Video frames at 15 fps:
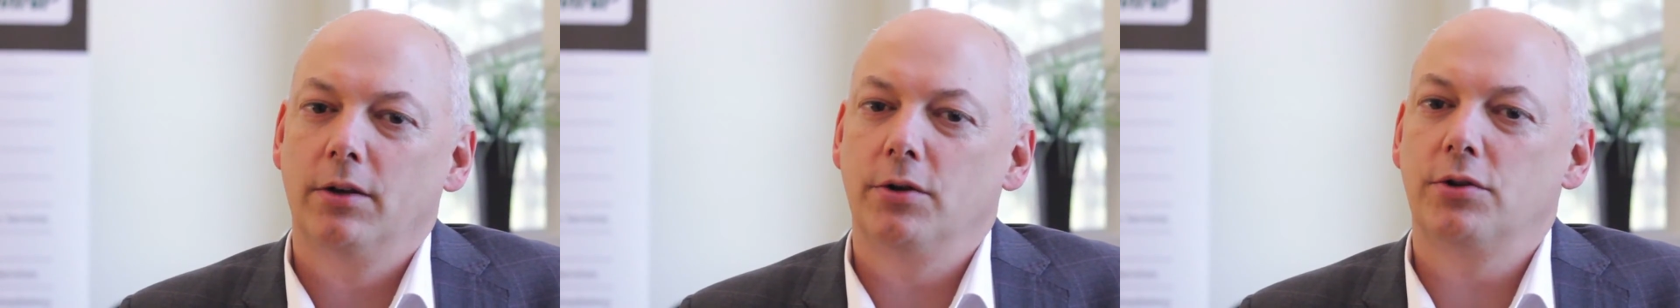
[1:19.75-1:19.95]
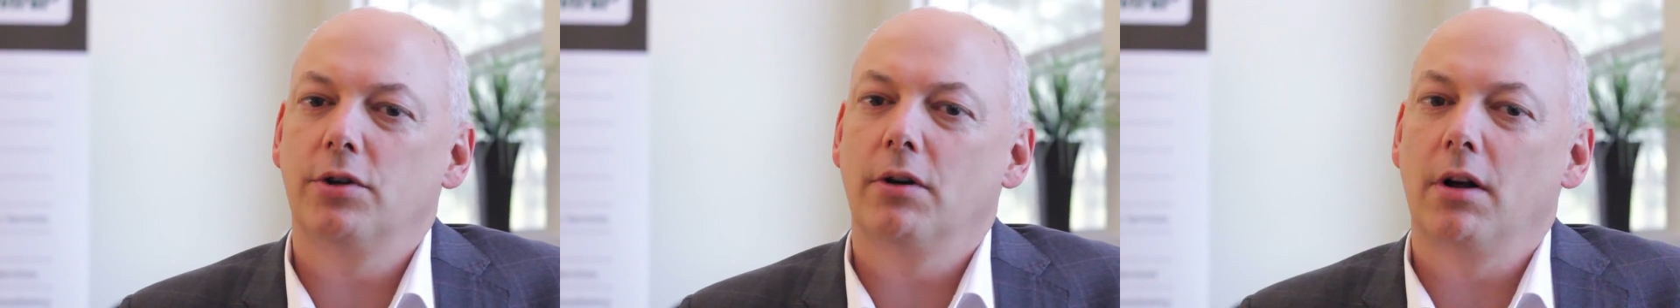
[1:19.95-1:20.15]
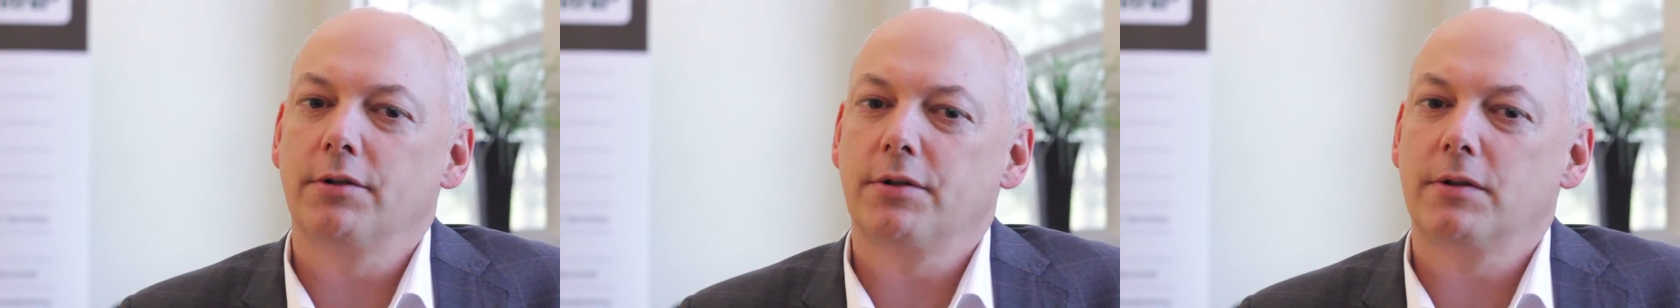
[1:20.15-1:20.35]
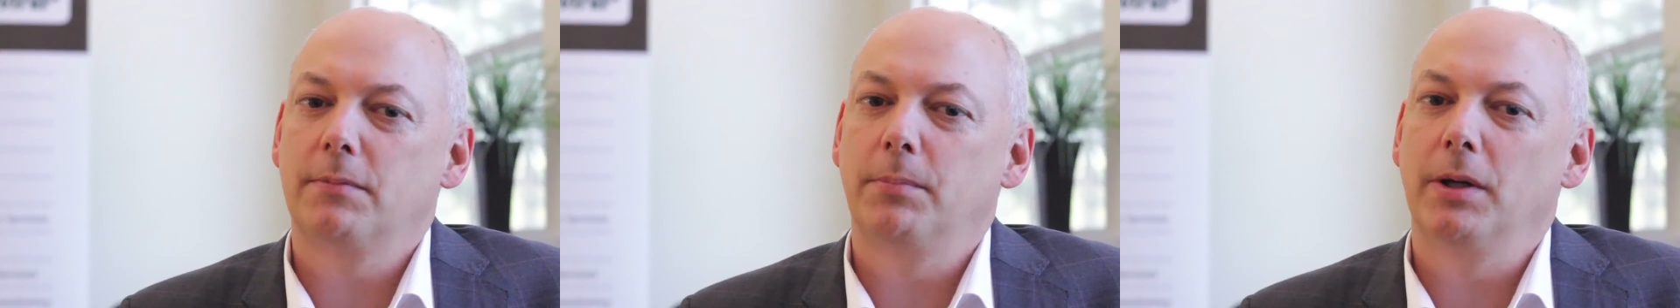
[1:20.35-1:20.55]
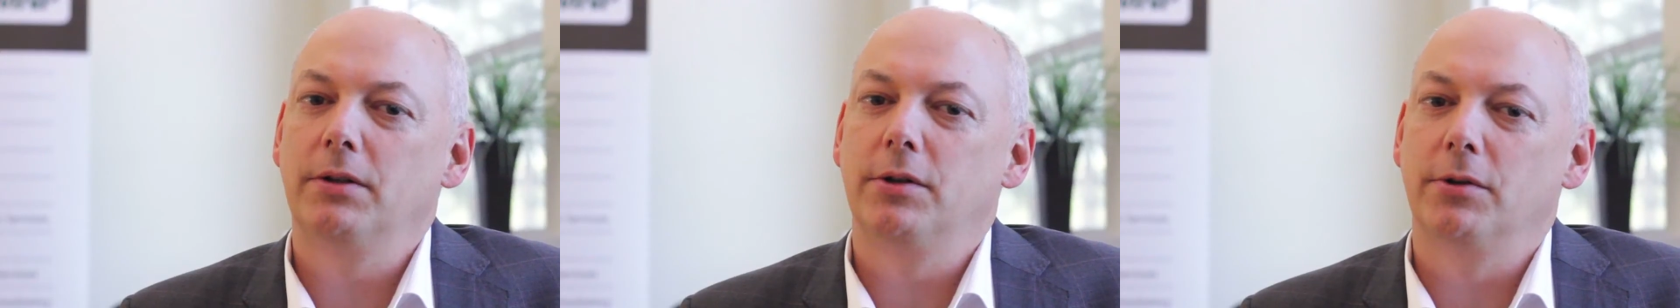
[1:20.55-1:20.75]
You should also
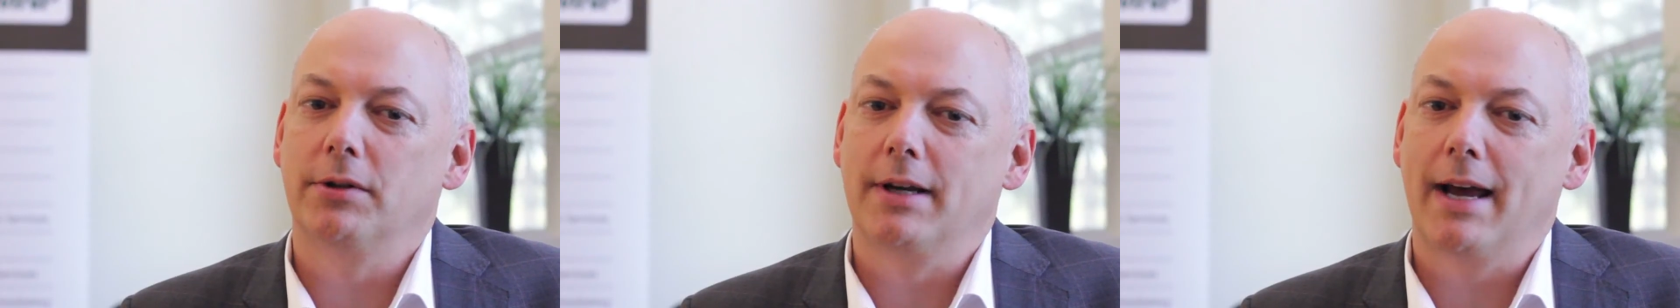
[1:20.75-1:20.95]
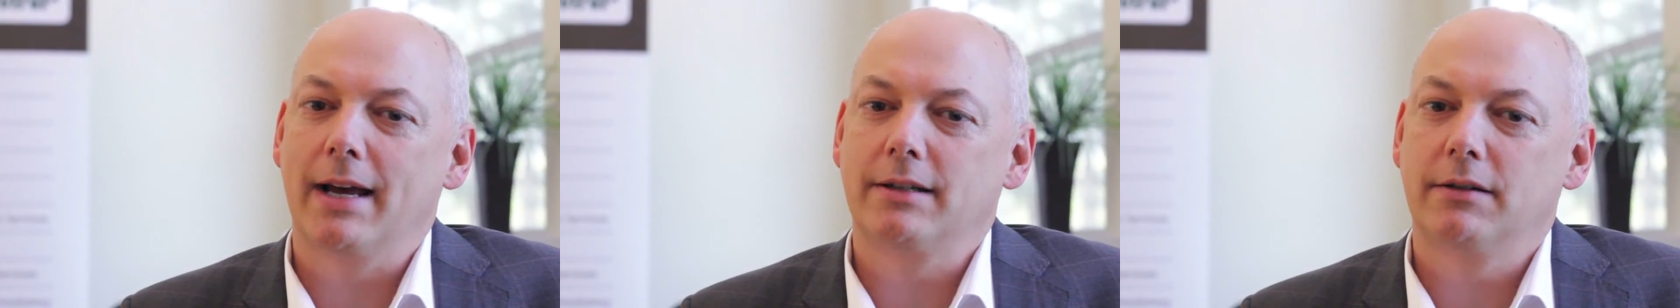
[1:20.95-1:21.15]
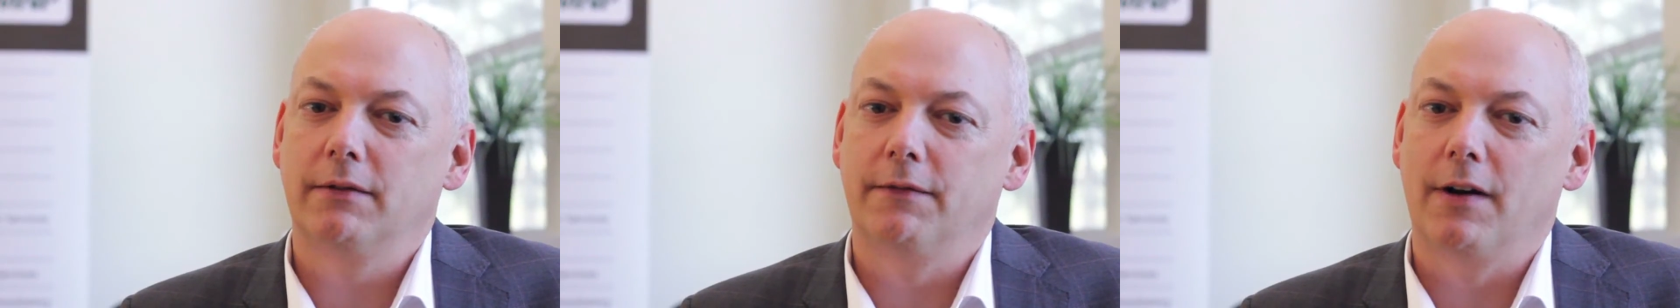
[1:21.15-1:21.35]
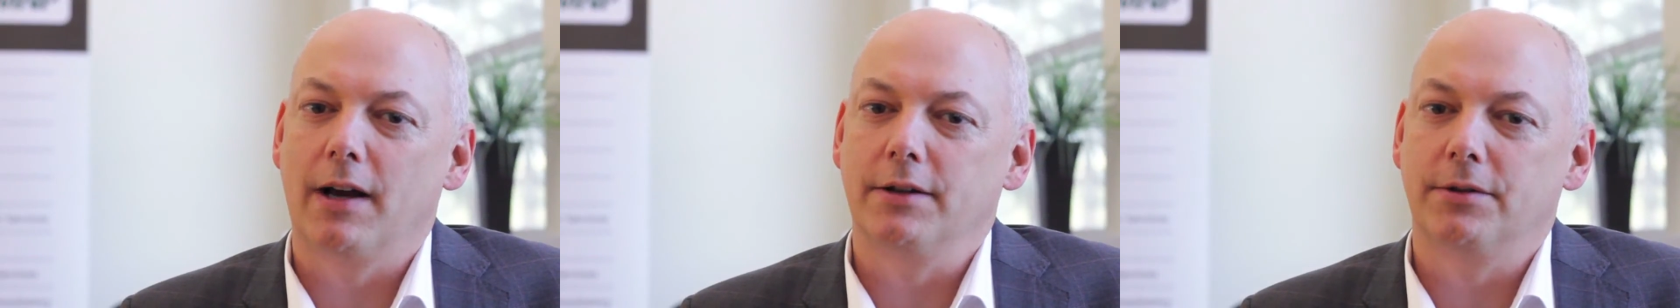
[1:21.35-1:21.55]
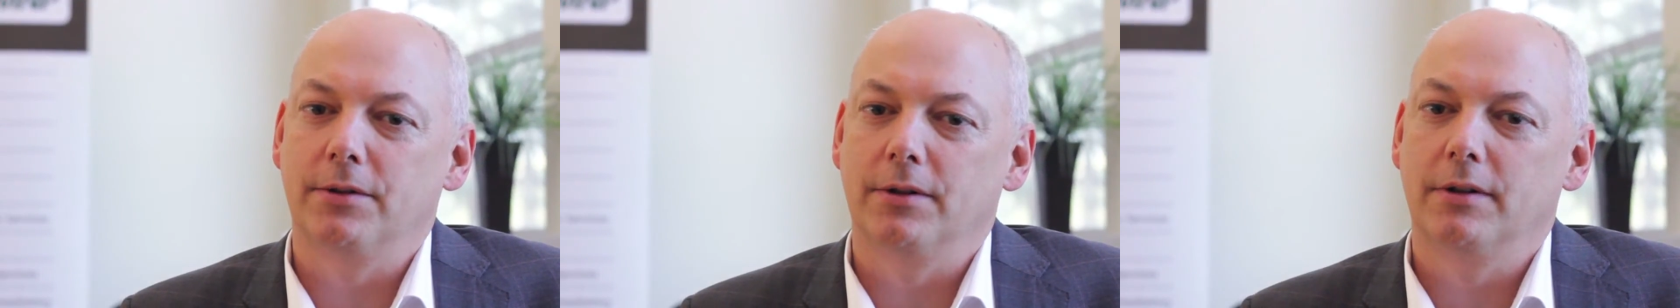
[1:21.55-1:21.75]
speak to your tax
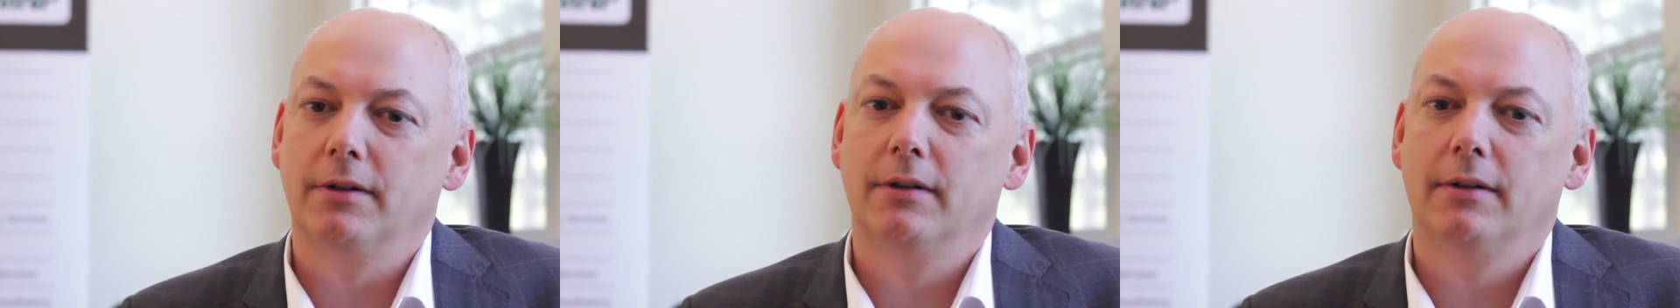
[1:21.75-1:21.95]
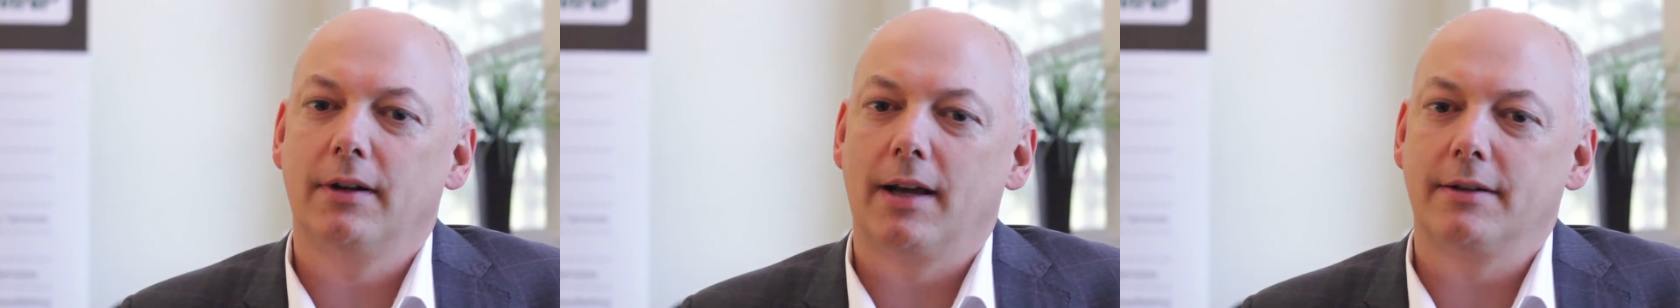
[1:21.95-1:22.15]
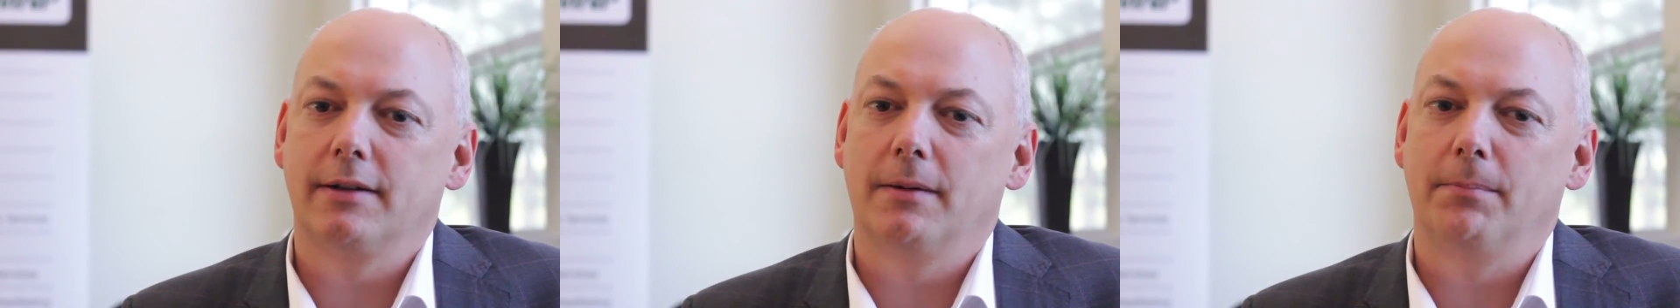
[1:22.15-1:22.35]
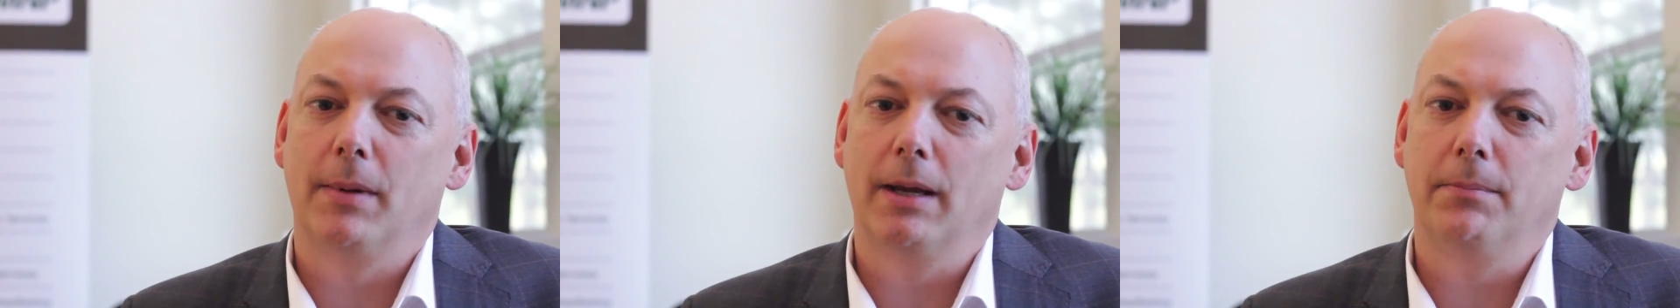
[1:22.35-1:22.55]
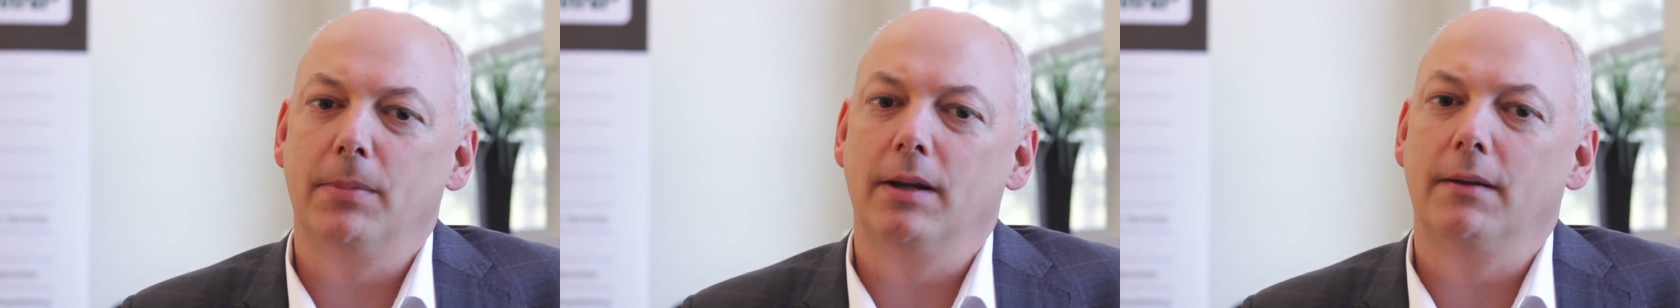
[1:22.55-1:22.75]
advisor as it
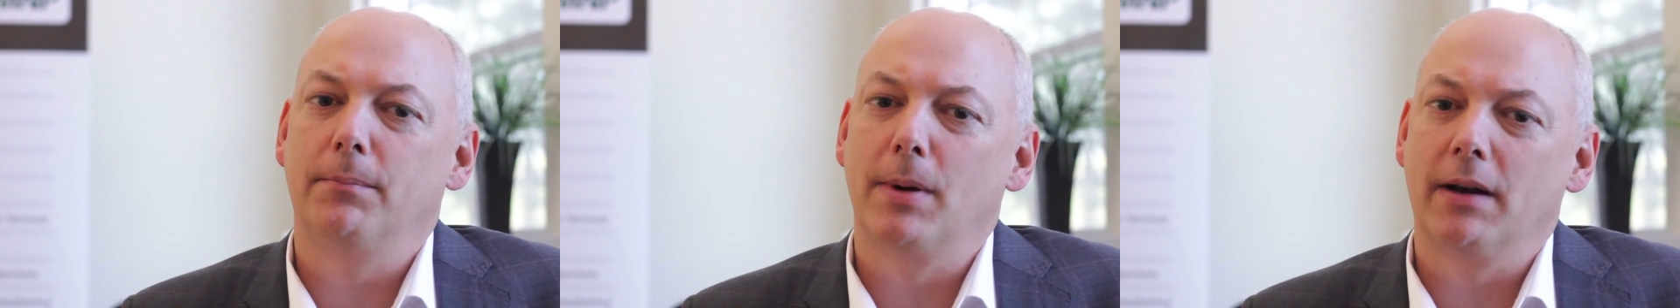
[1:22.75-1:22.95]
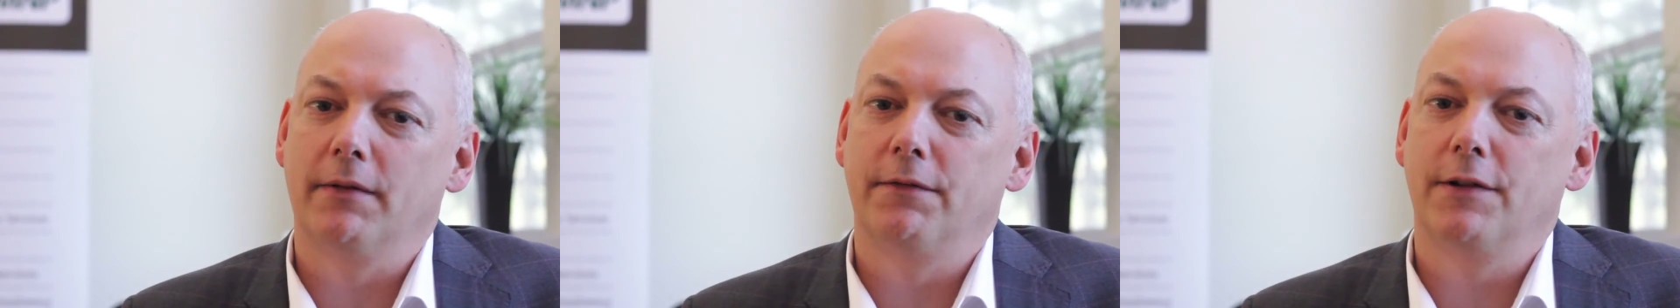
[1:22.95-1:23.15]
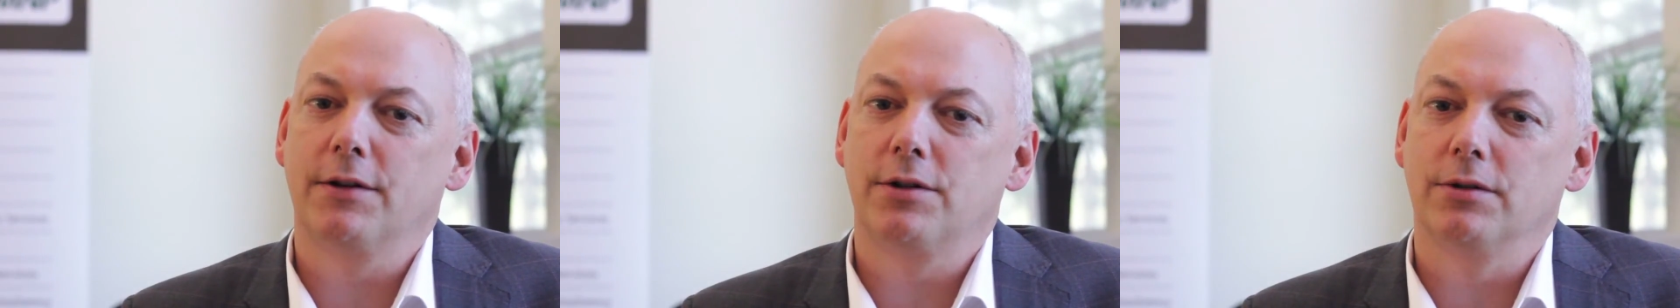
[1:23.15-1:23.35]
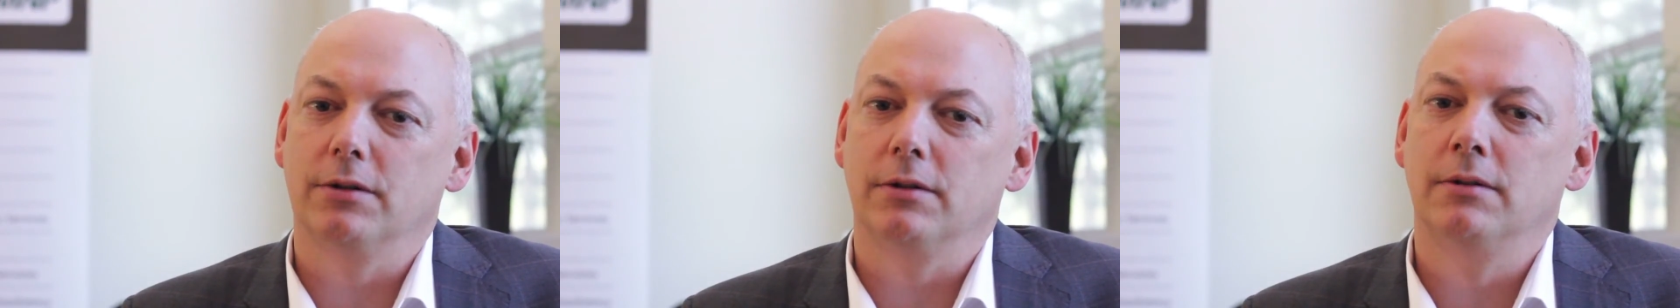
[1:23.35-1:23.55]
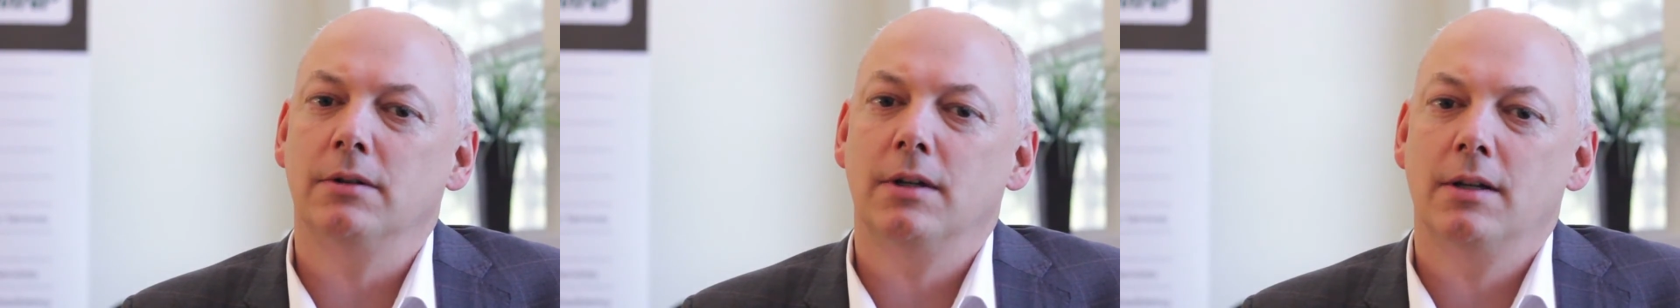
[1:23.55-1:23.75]
may be beneficial